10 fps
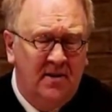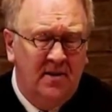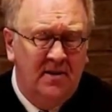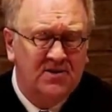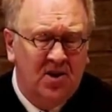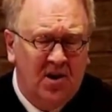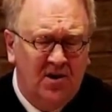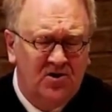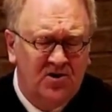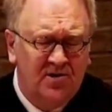is
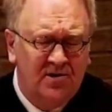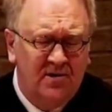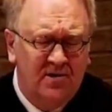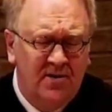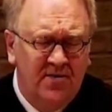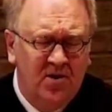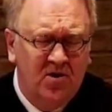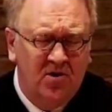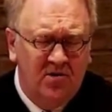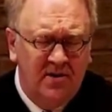larger than the
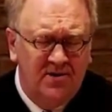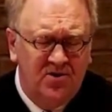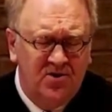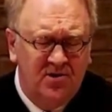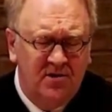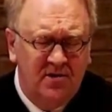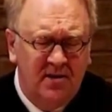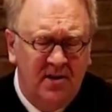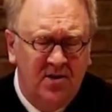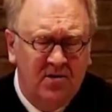courage
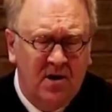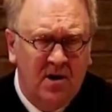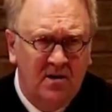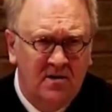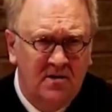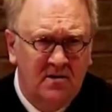in your heart.